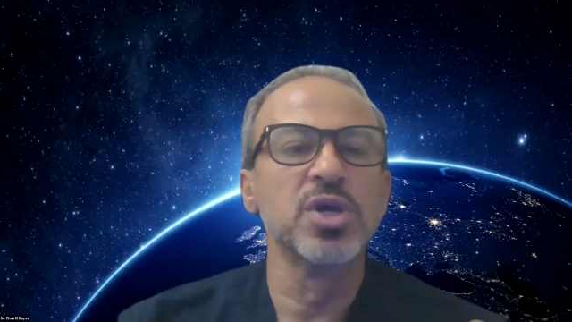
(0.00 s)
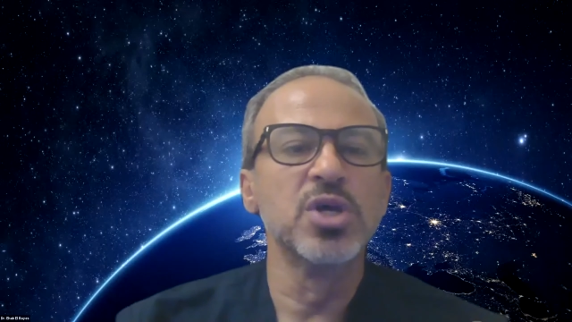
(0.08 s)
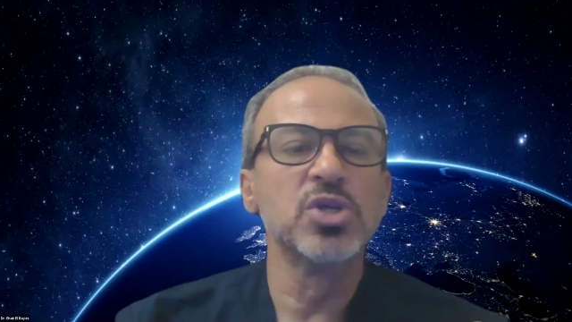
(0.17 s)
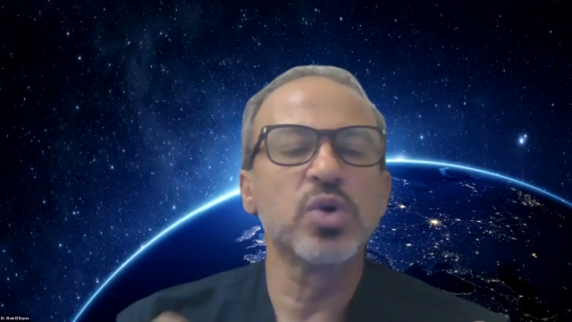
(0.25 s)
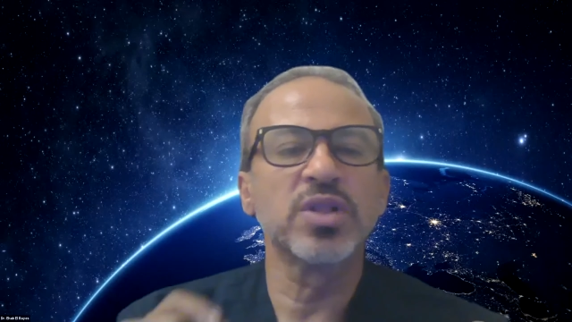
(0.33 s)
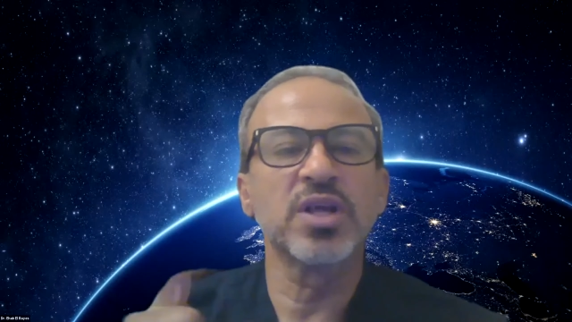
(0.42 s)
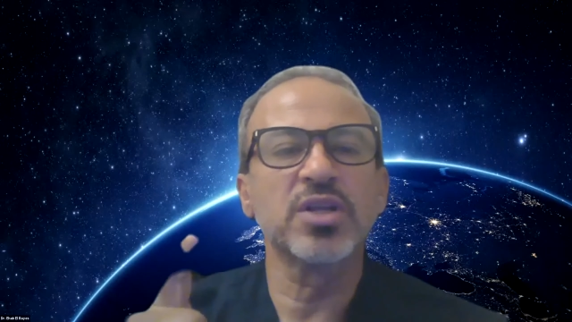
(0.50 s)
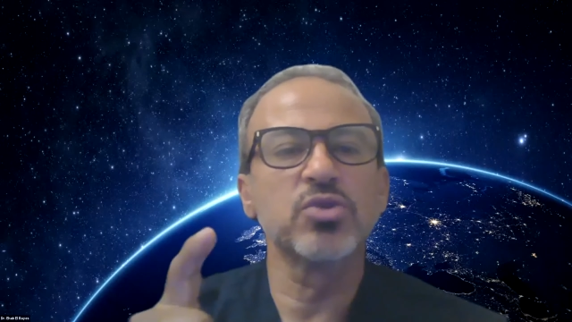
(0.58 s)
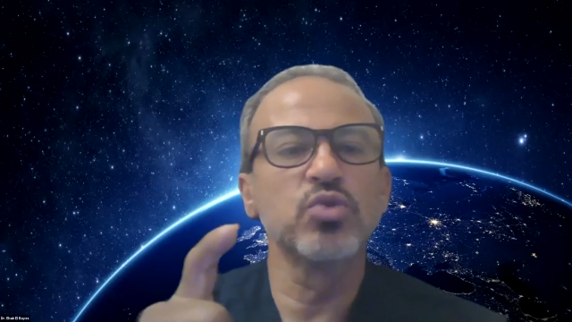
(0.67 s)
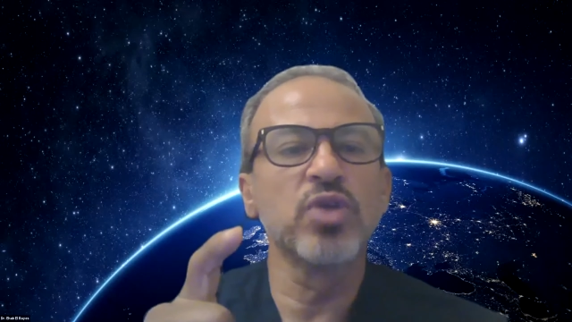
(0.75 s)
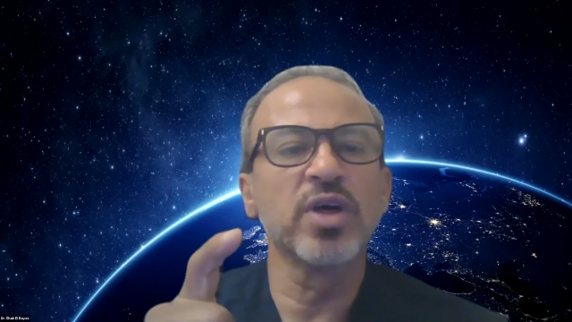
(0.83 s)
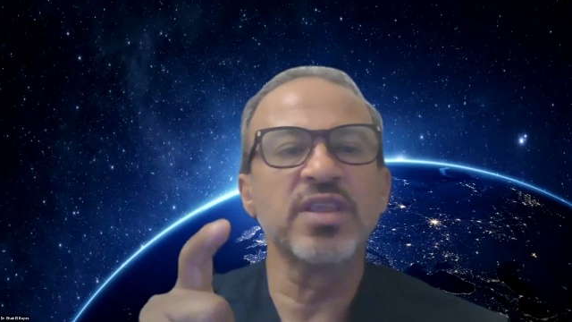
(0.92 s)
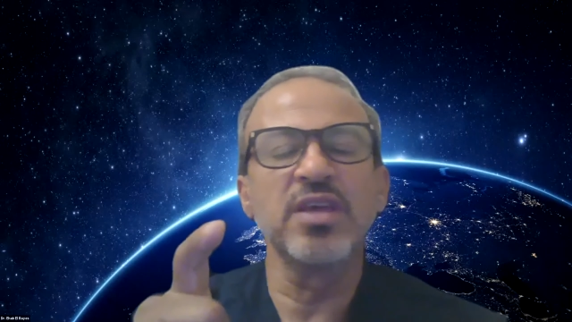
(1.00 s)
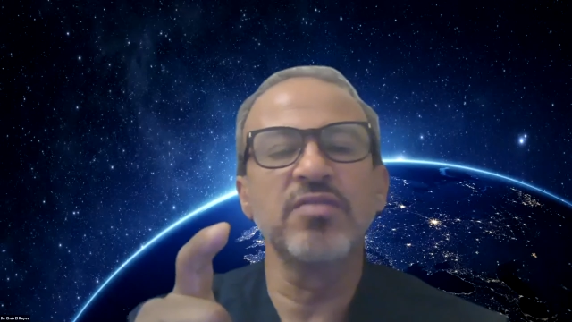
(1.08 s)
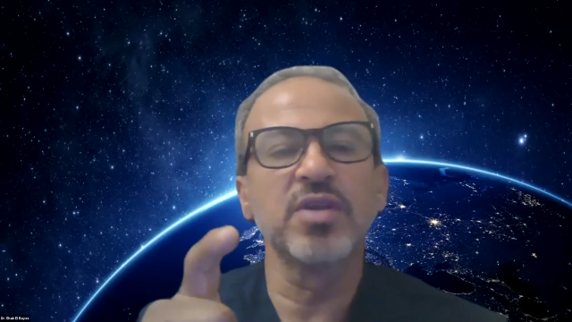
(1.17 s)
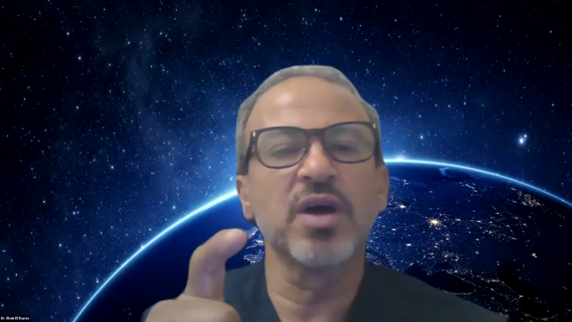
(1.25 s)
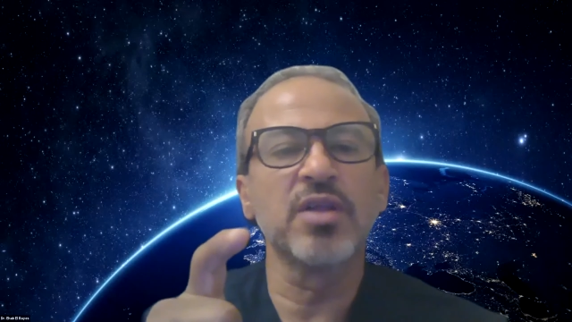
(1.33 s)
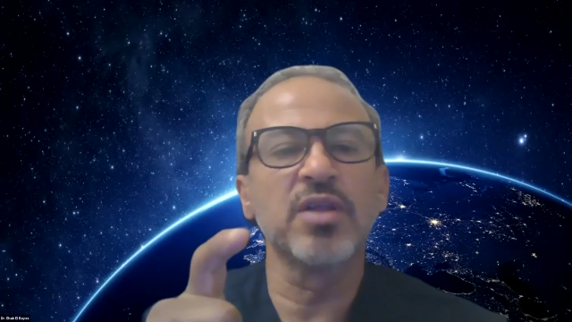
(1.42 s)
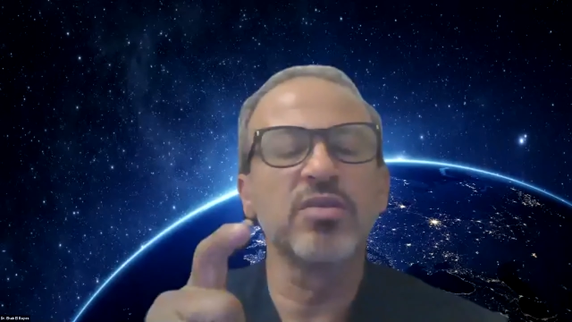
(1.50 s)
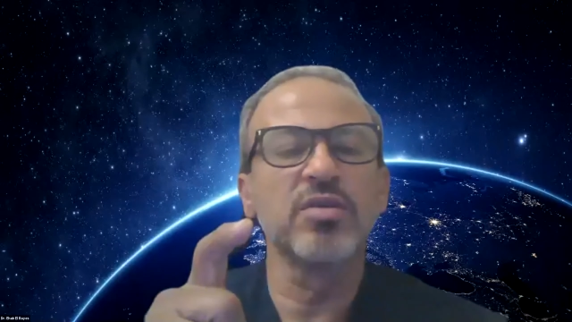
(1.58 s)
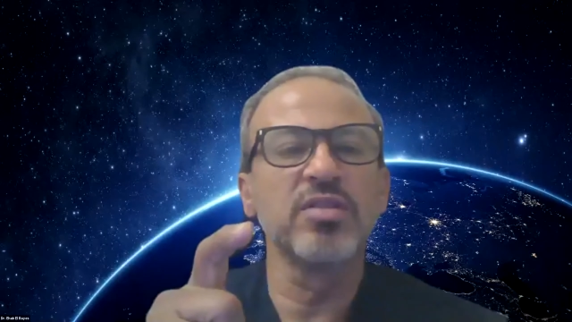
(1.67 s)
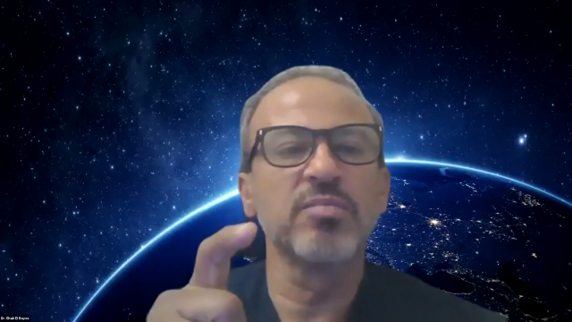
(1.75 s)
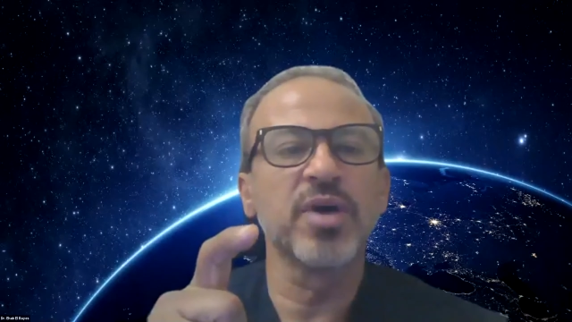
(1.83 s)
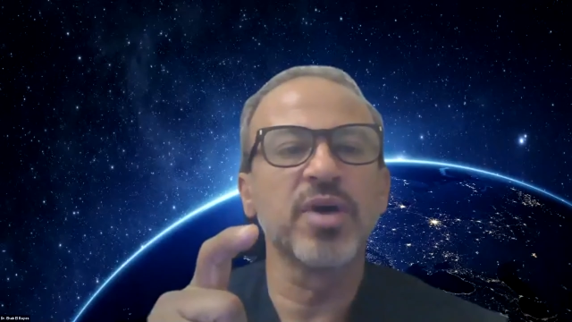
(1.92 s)
So I'd like to do that even
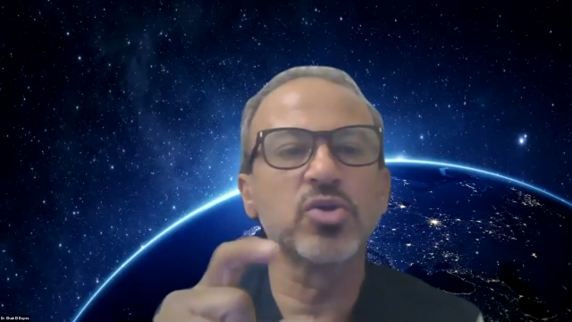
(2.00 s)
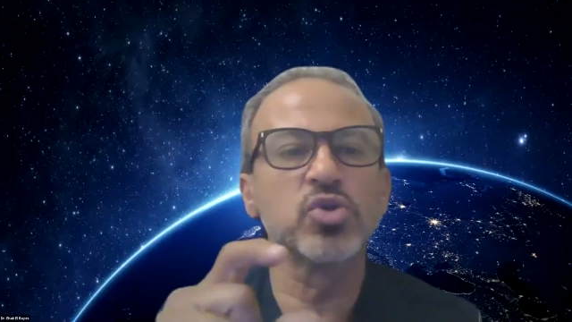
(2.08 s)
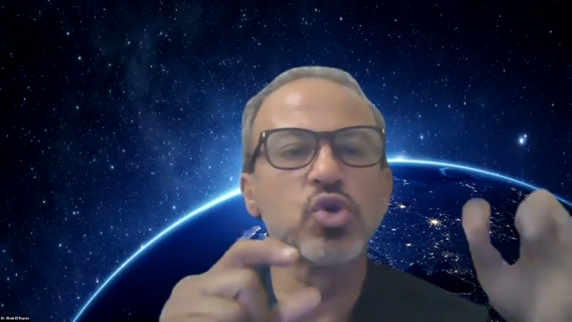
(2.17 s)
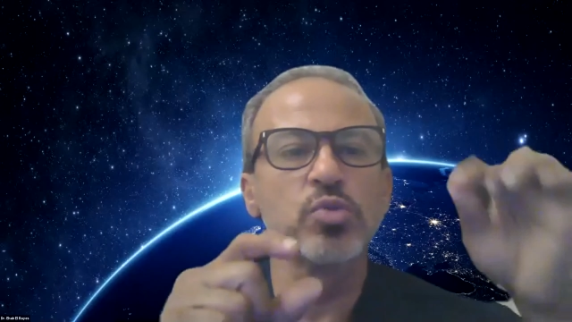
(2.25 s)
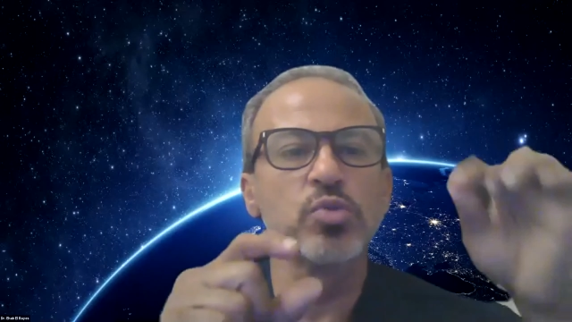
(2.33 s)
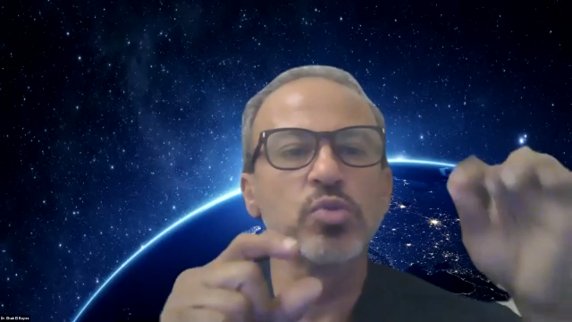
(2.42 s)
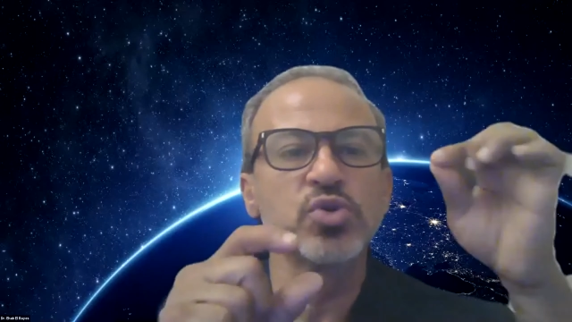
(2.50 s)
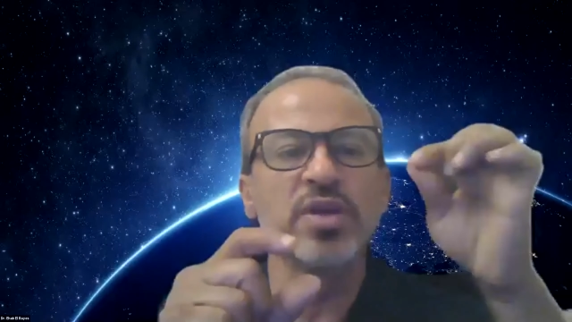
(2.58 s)
underneath the microscope so